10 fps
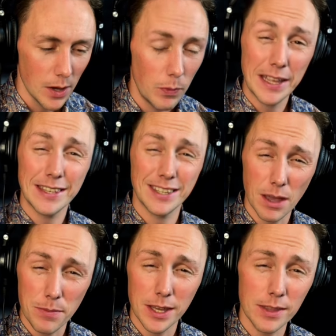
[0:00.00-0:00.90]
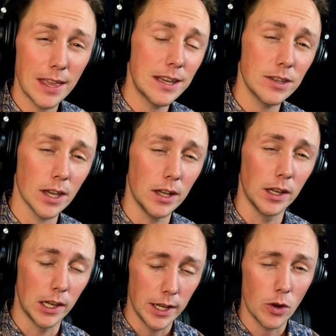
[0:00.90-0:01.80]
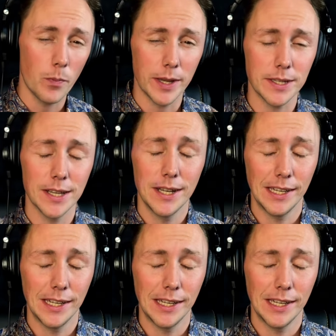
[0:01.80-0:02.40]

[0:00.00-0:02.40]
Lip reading: we get something that is a little bit